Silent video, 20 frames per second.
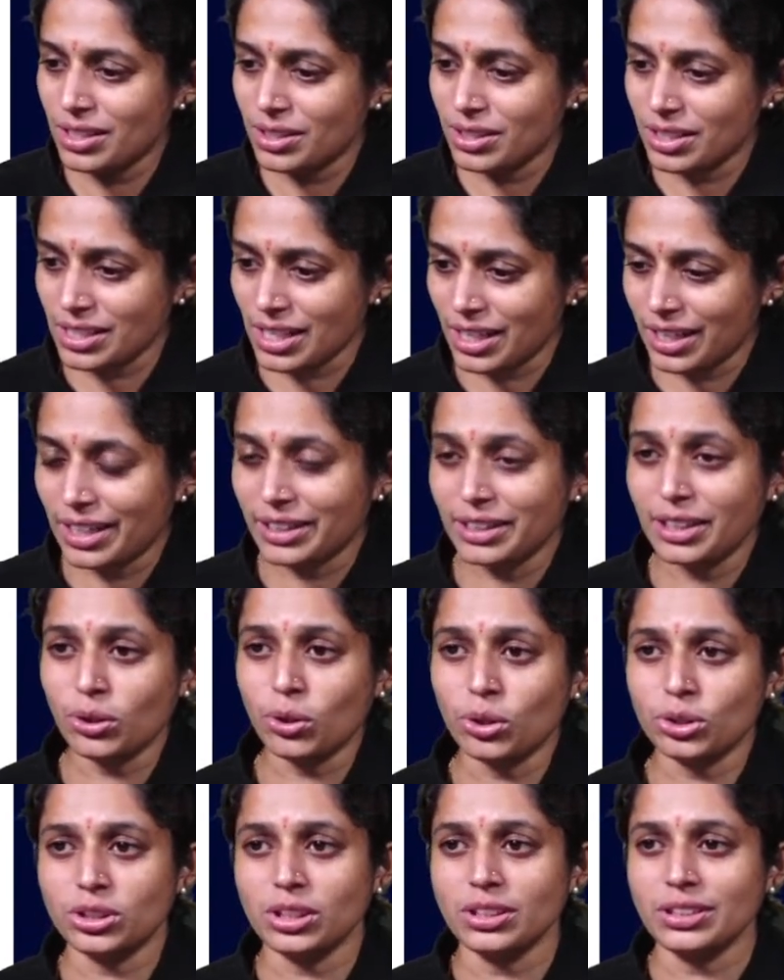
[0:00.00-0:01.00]
These are
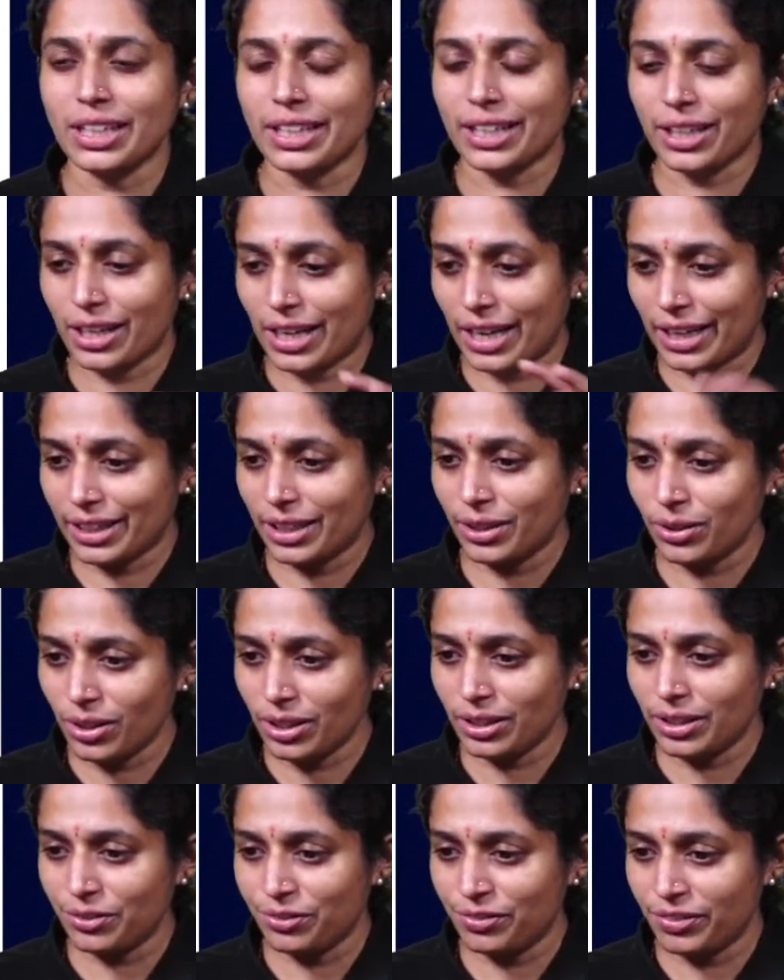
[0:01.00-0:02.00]
lengthy questions. I
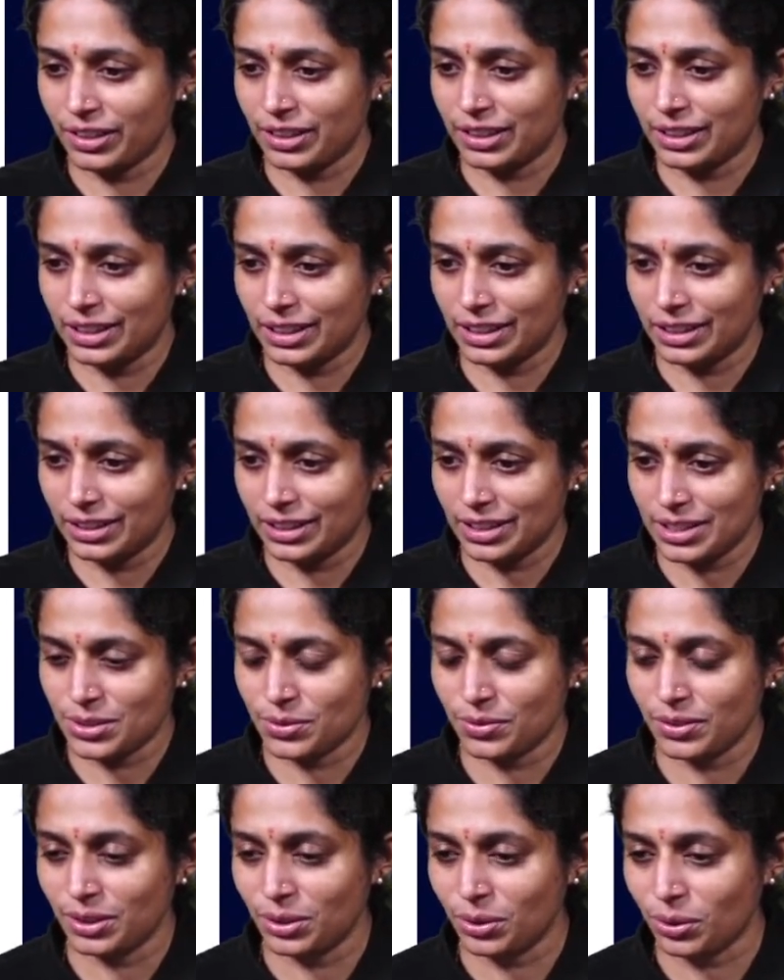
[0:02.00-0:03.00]
cannot fit in
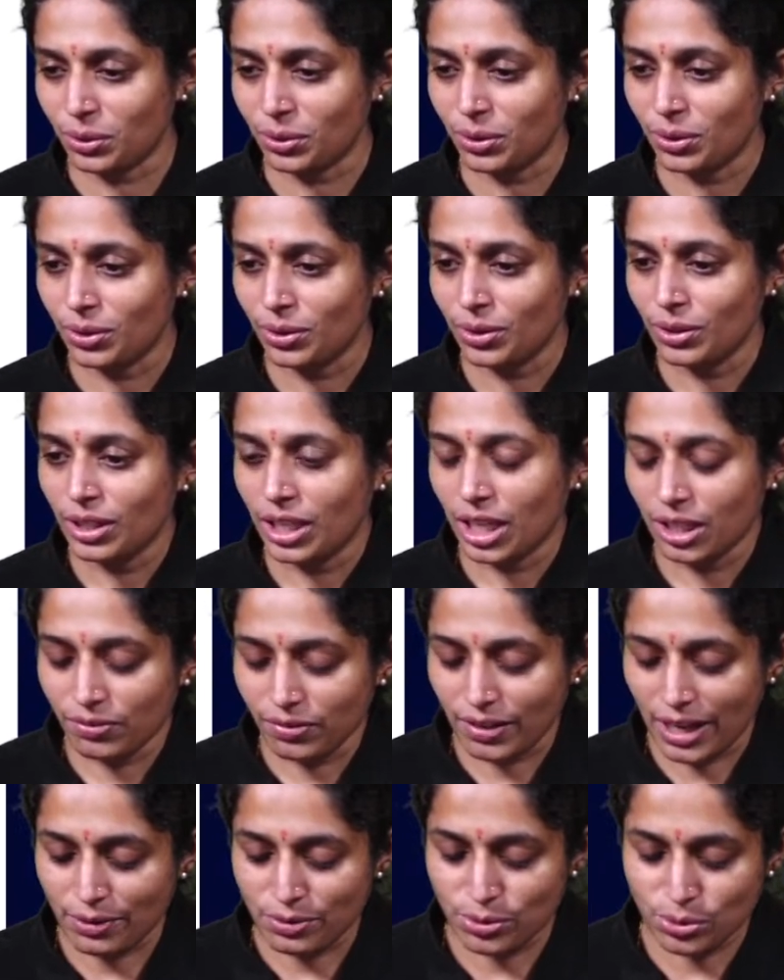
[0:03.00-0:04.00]
this window.
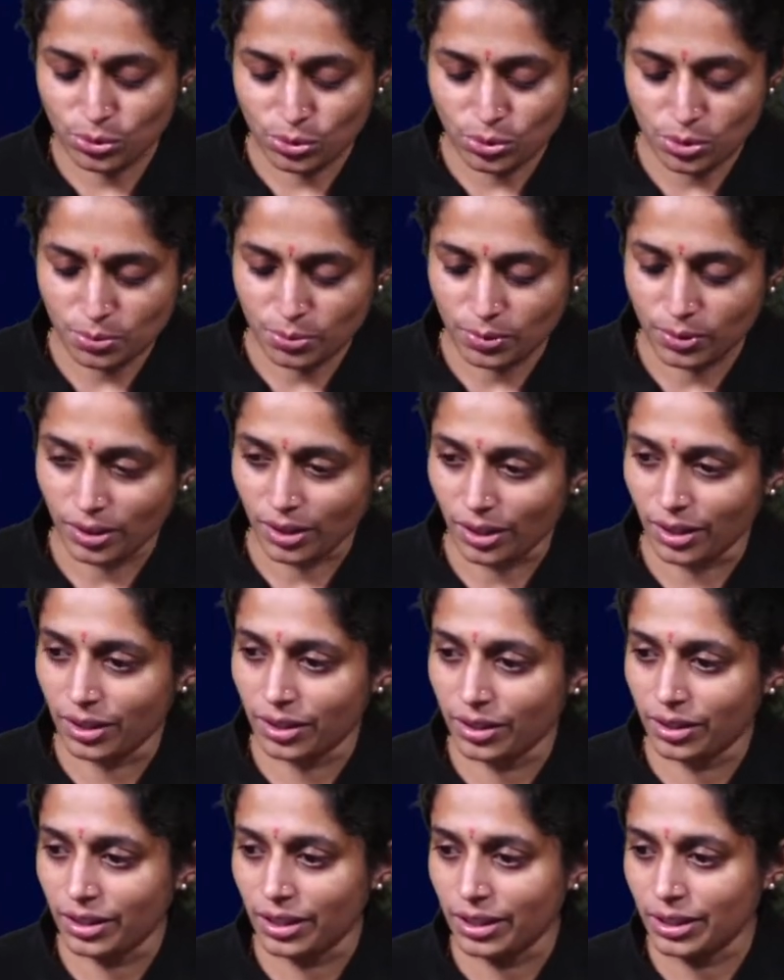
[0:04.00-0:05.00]
If I zoom
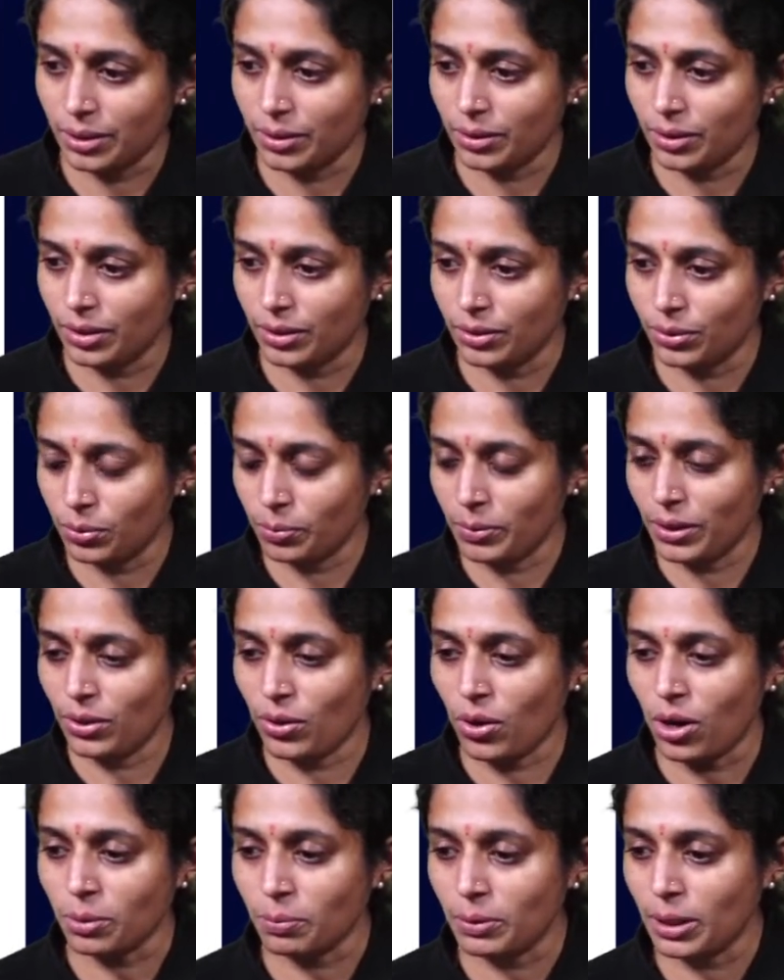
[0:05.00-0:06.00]
it, you
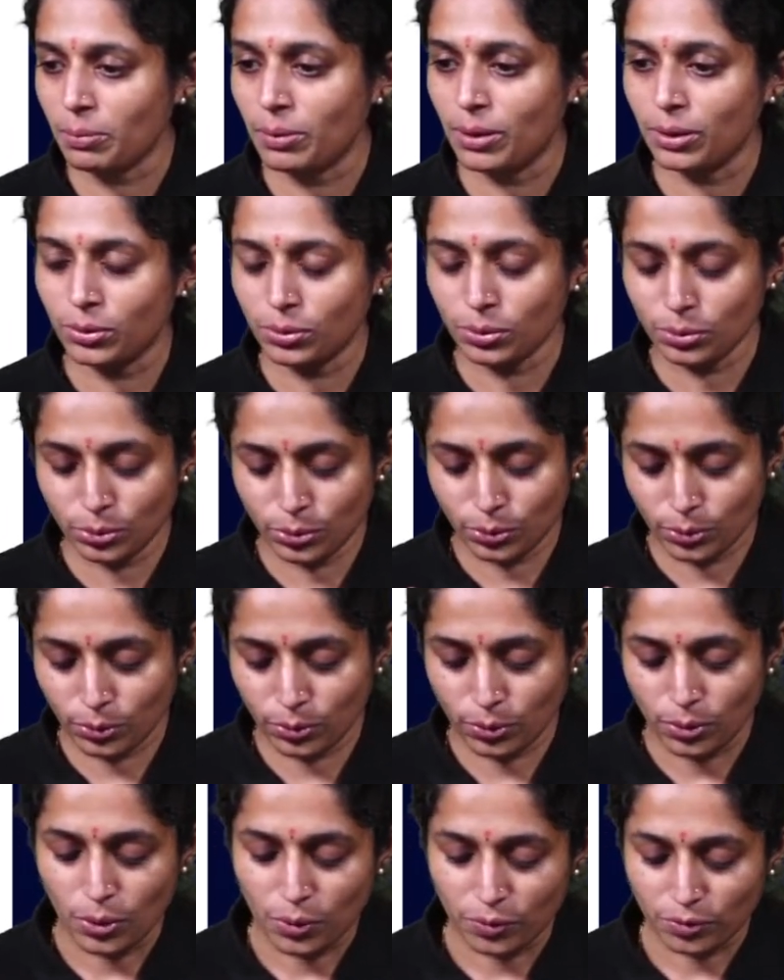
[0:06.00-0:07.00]
may not be able
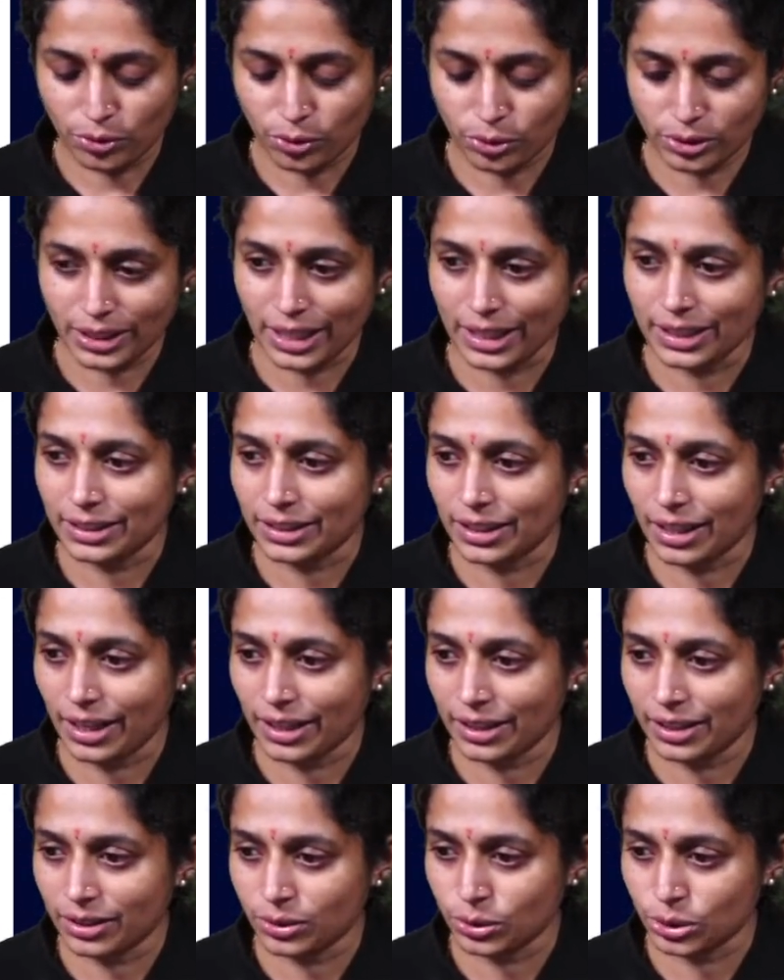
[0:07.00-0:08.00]
to view the
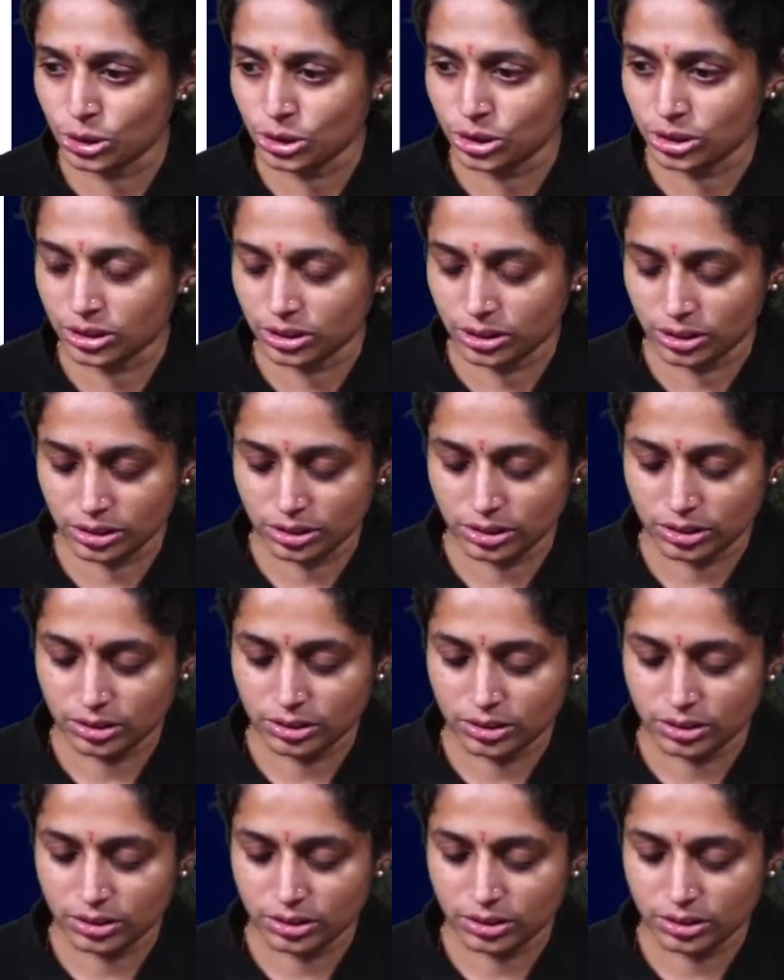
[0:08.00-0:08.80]
entire question.